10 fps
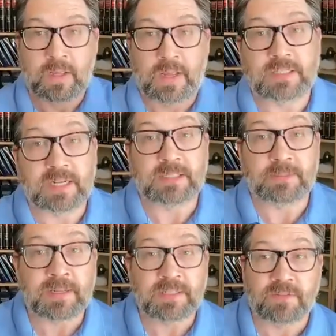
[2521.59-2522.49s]
It's an
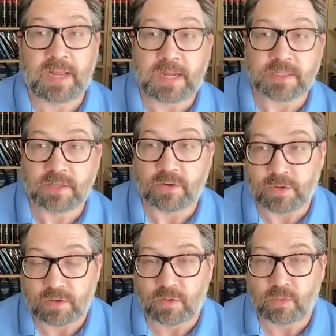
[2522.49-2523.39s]
expensive test, so
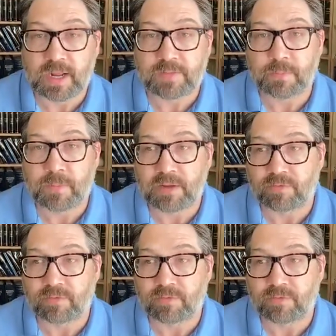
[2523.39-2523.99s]
you don't want to have to pay